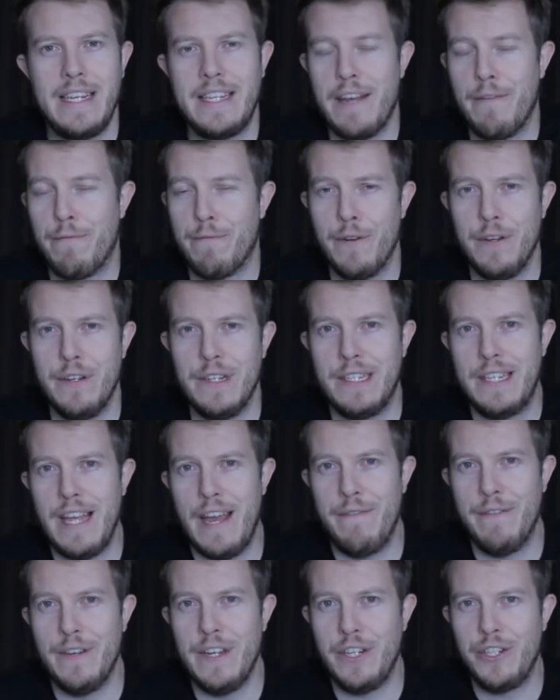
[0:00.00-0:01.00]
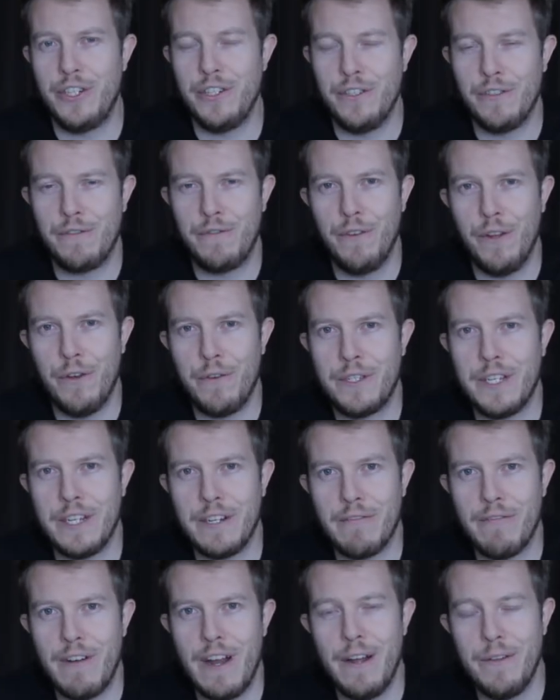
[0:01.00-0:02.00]
different definitions
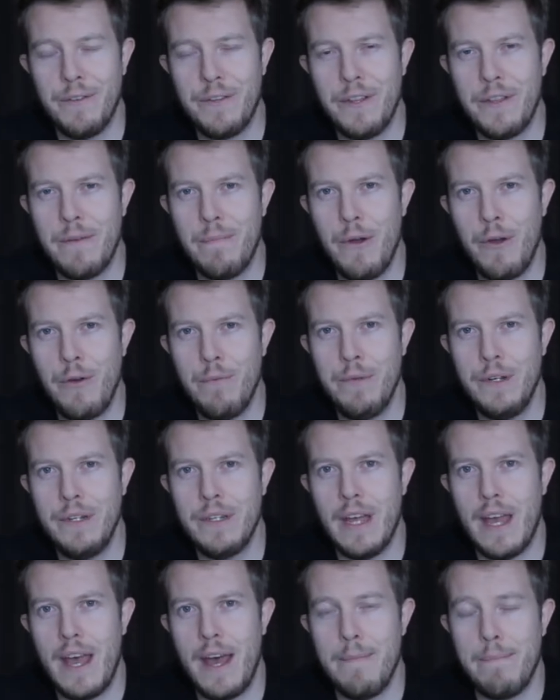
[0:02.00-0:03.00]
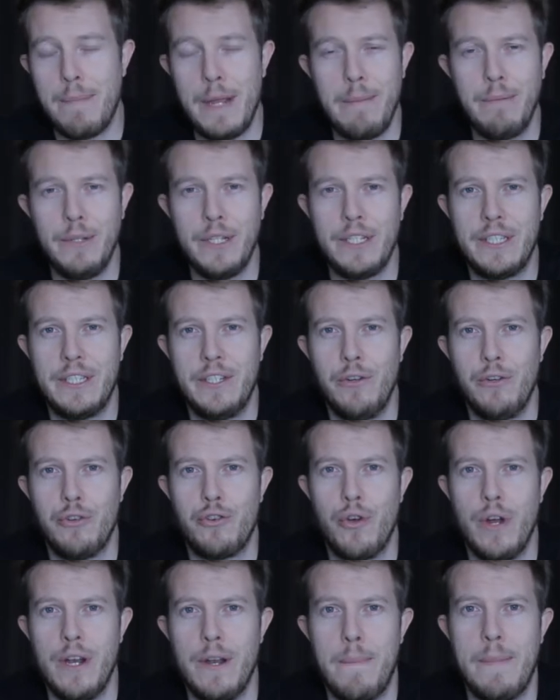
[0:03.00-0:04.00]
floating around at the moment, and people are still
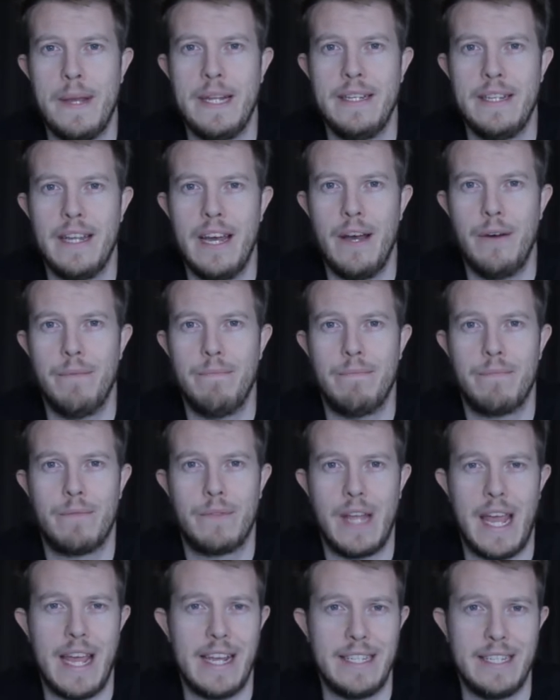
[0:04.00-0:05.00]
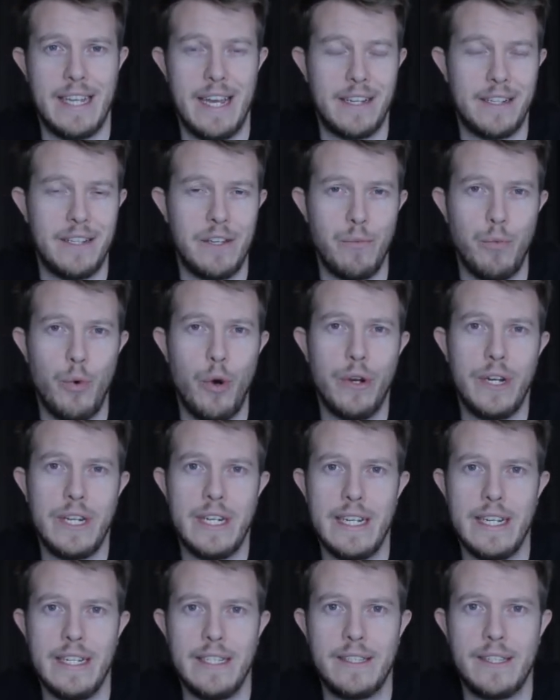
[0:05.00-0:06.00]
trying to pin down exactly what it
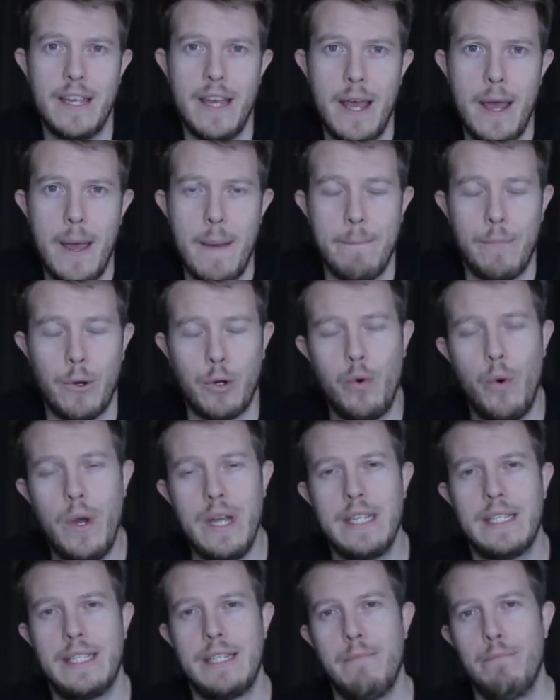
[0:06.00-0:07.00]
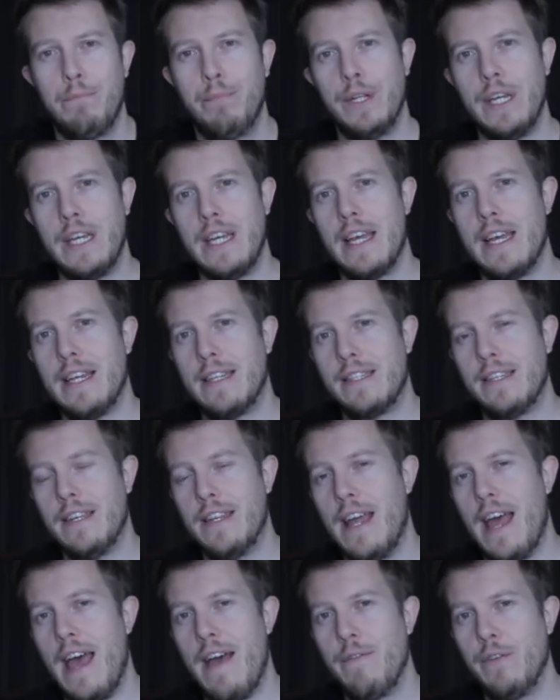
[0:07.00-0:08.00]
is. But quite simply, it's
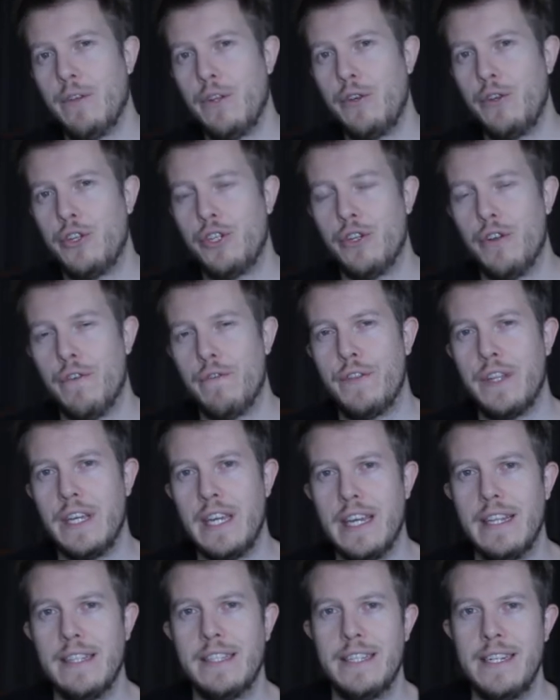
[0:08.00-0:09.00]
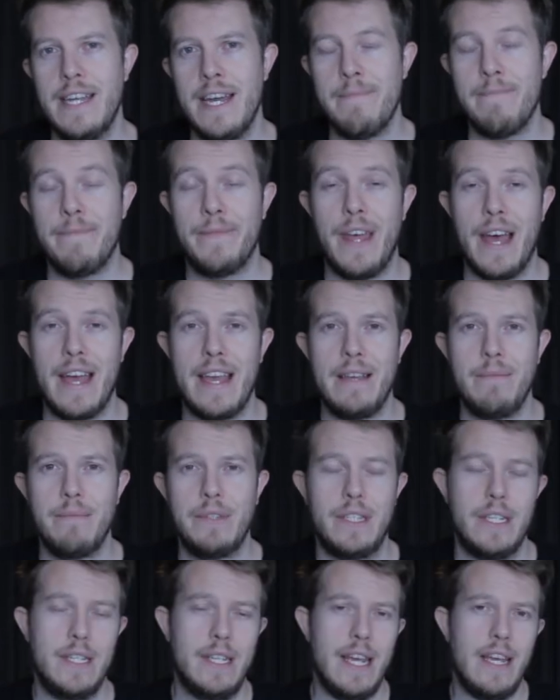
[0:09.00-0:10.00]
an evolution of the internet that
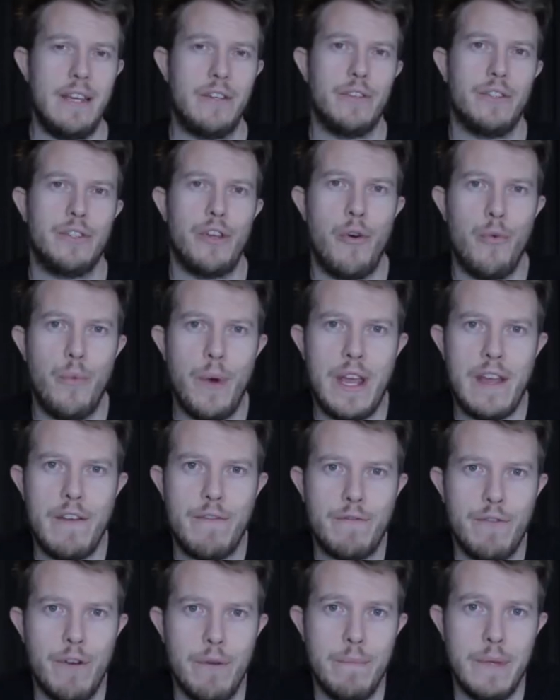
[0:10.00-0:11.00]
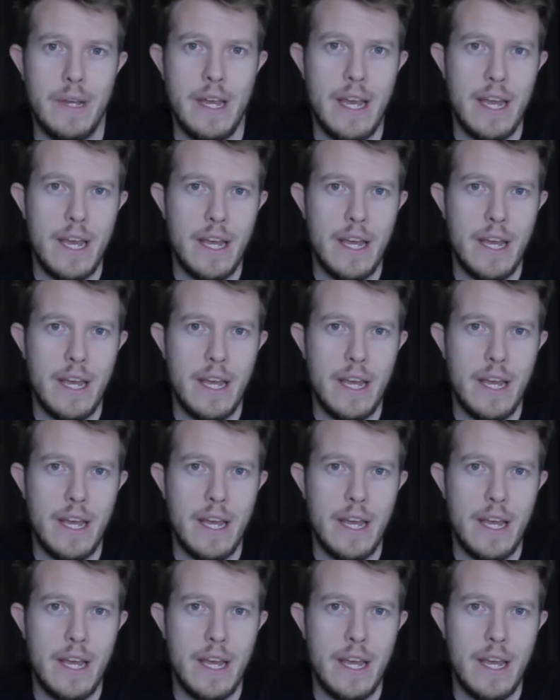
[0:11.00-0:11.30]
aims to take us away from